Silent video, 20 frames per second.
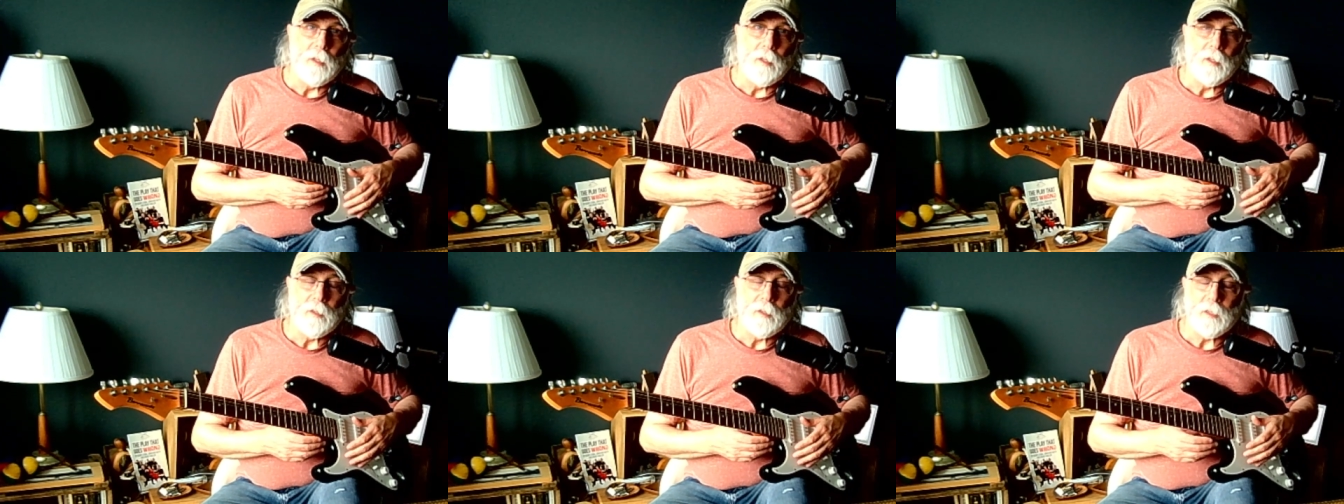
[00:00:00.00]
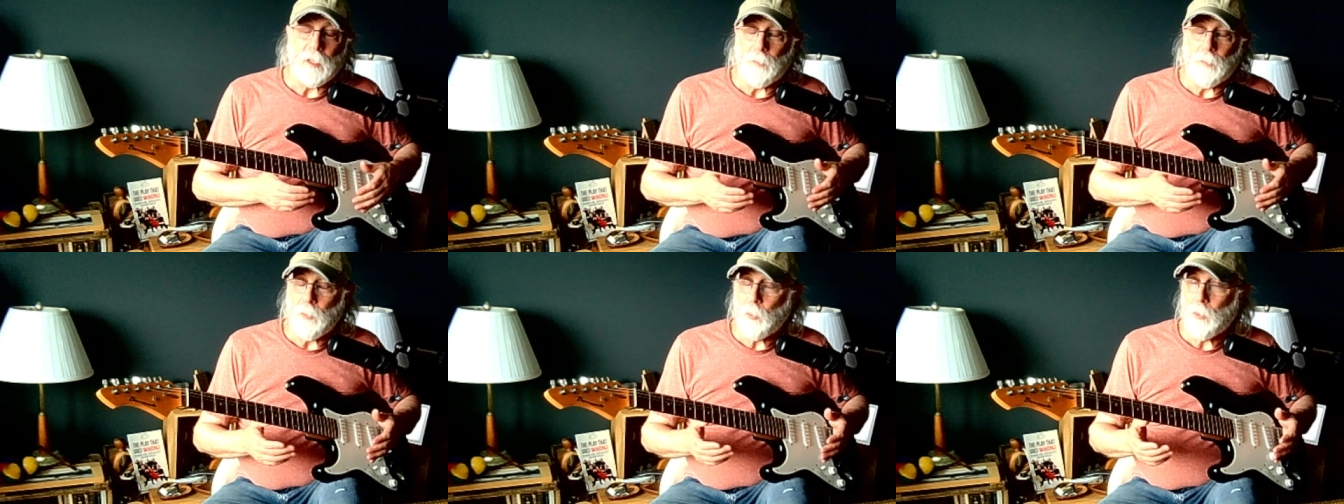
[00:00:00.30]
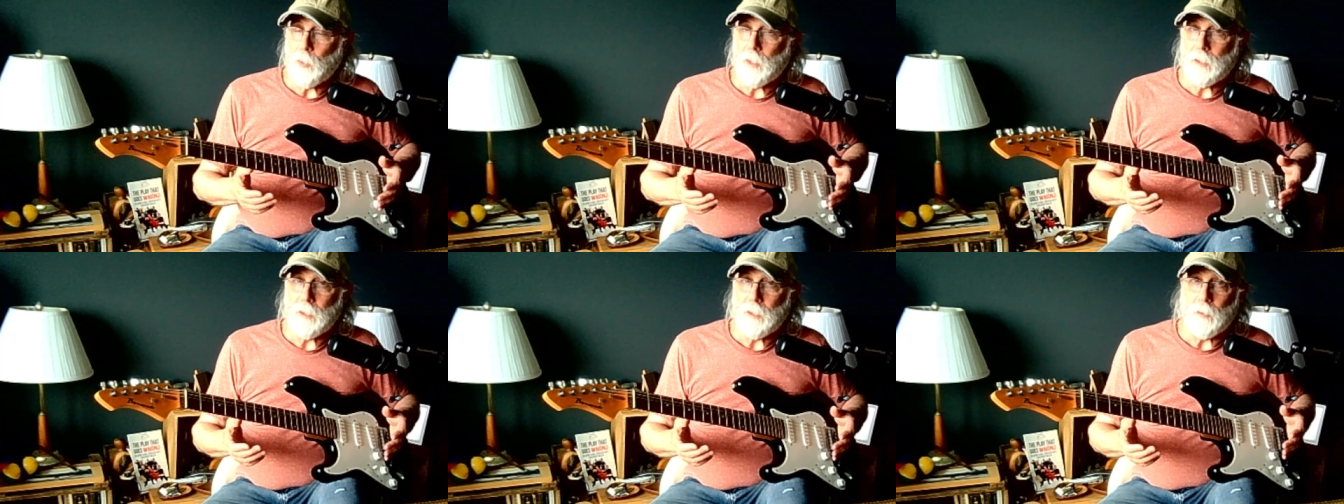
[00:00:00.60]
Tell me what
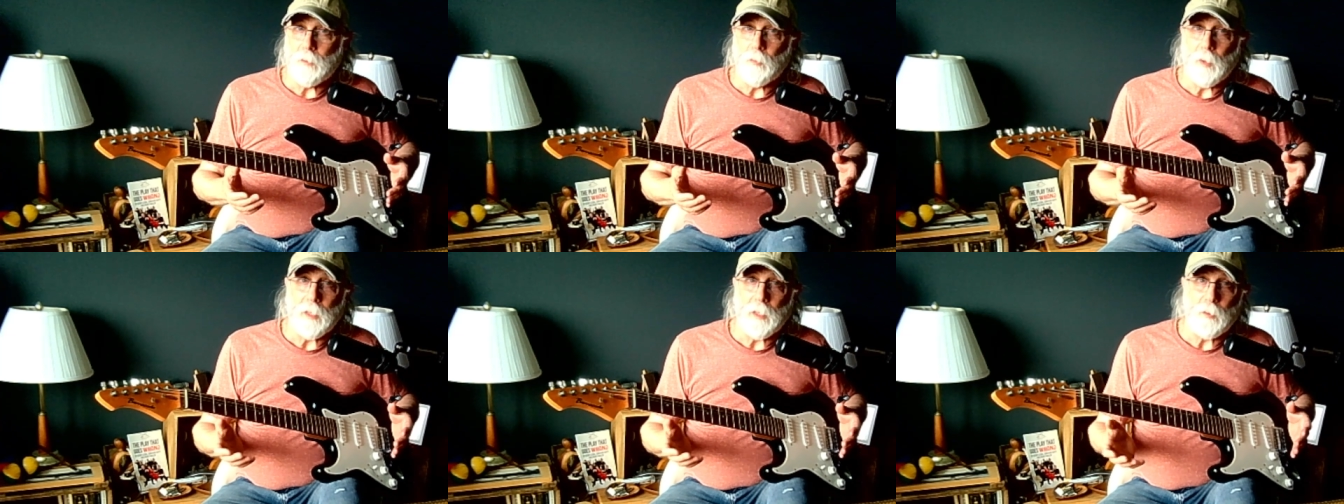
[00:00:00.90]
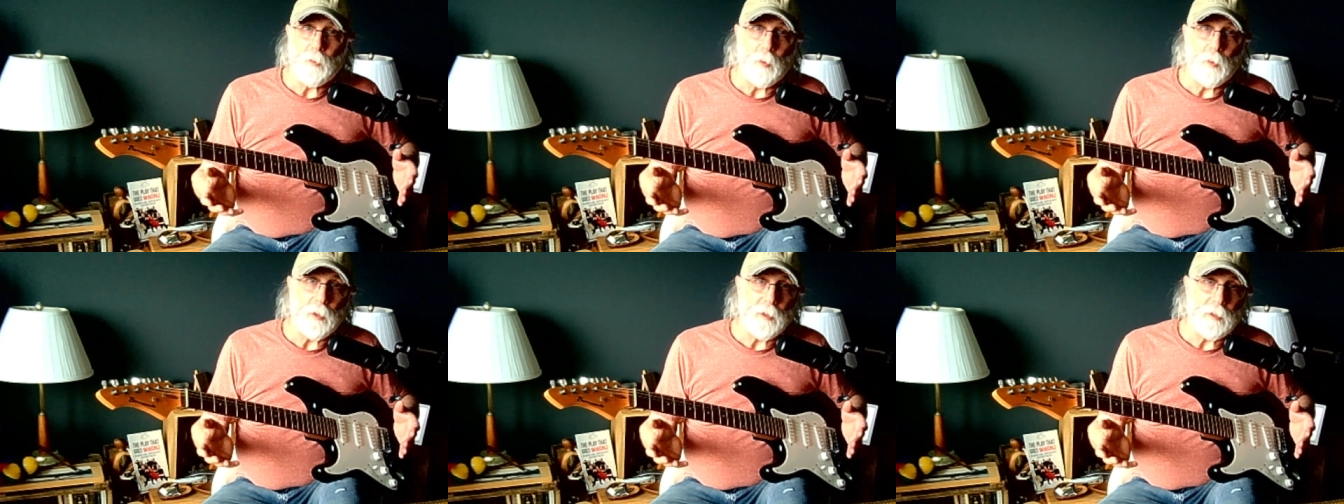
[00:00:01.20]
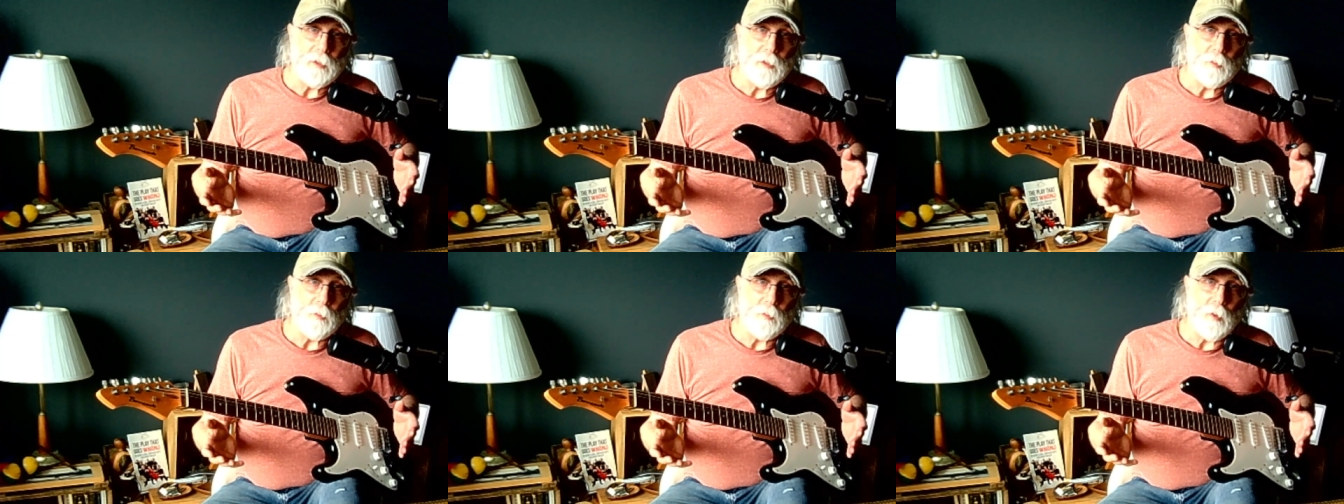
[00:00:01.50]
I did right, what I
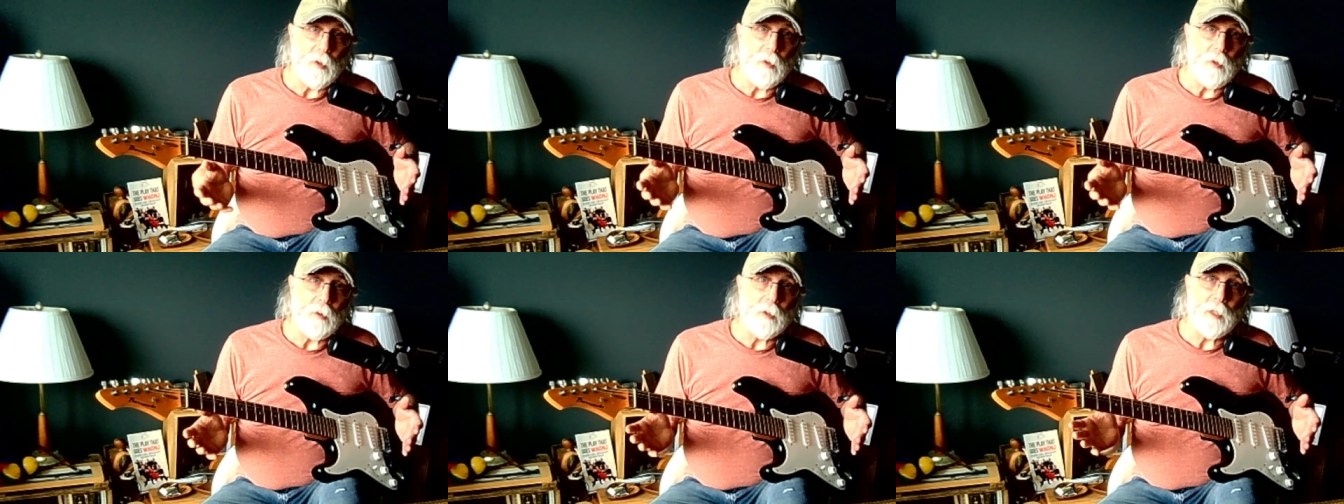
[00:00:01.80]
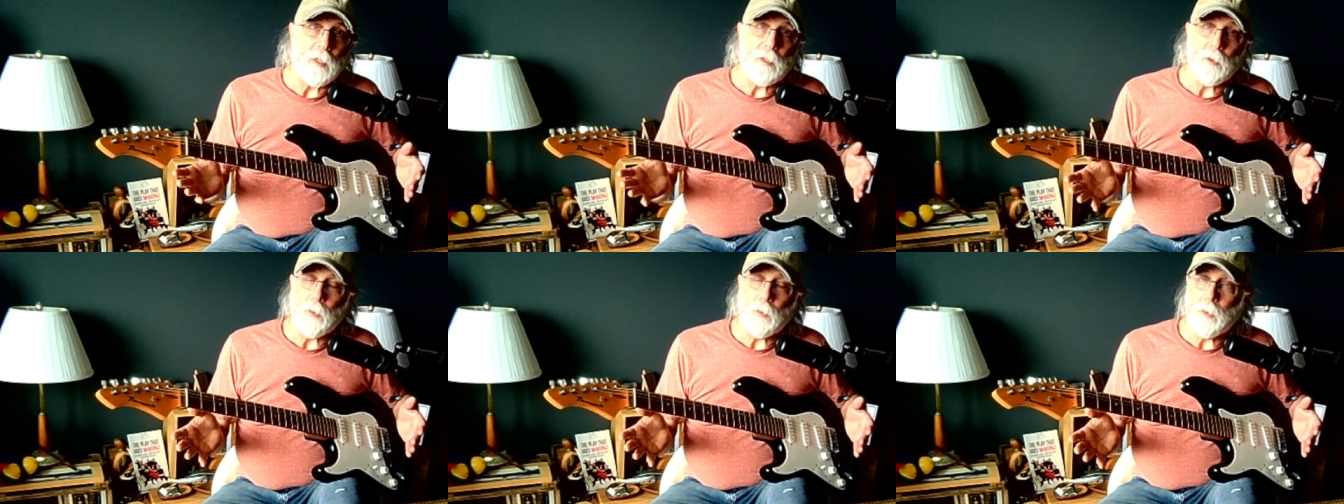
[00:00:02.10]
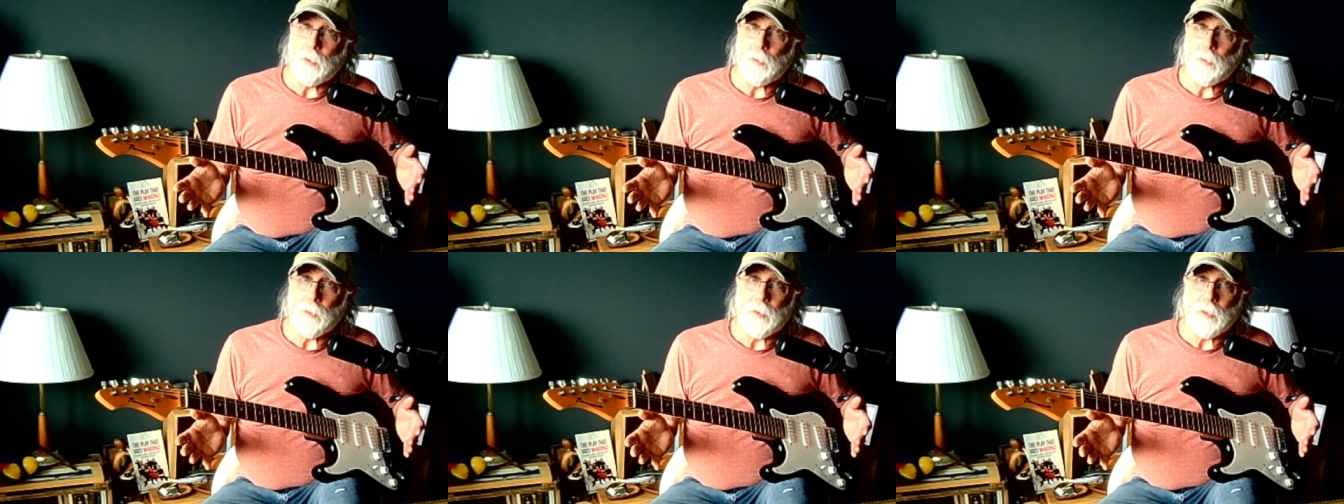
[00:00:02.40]
did wrong. I know I
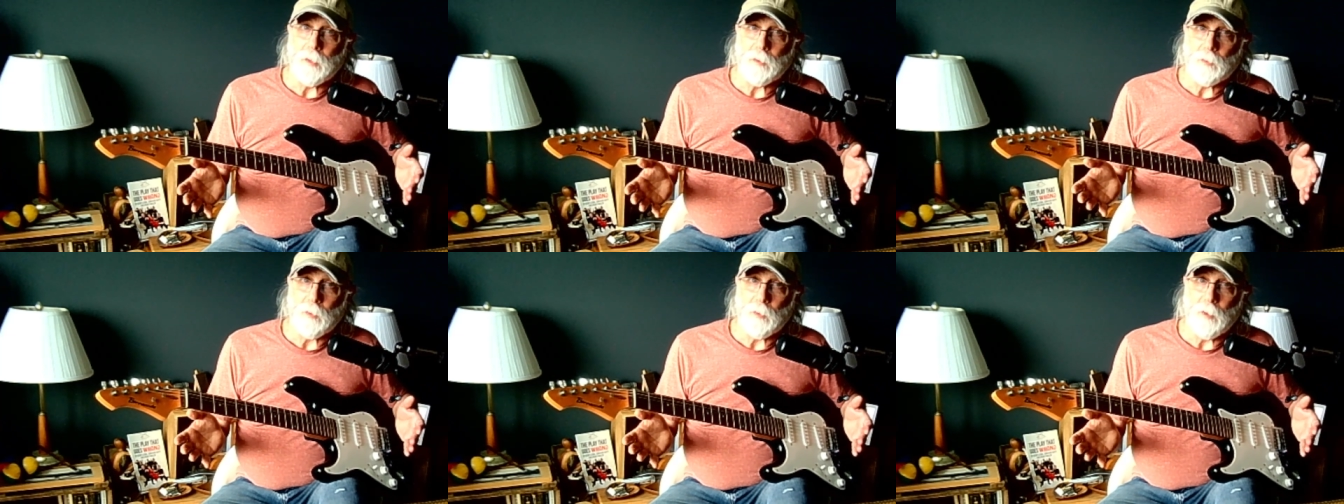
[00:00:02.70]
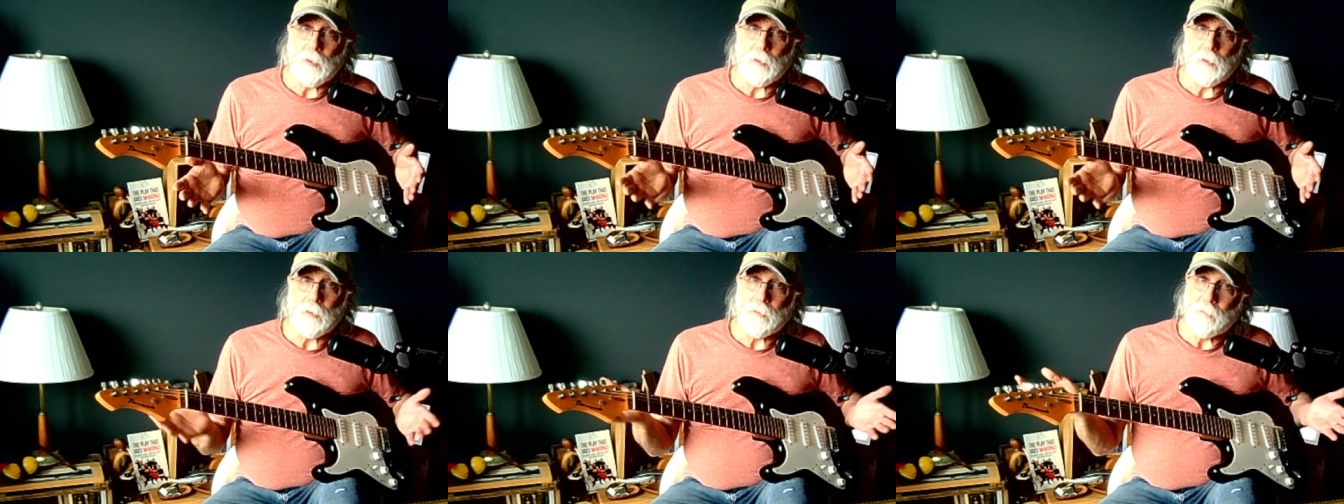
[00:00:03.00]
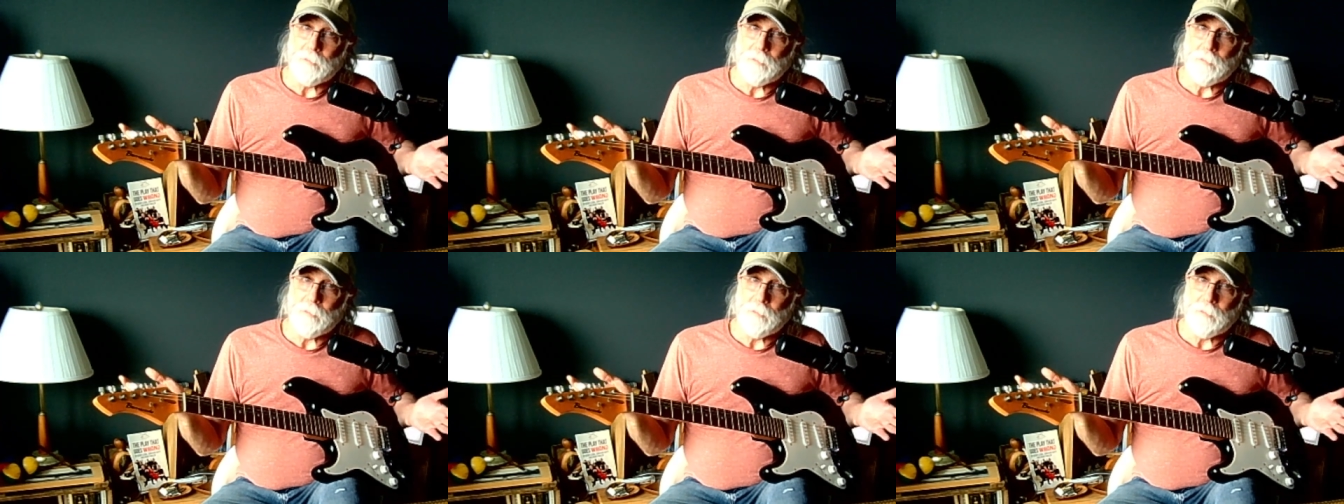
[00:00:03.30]
do things wrong.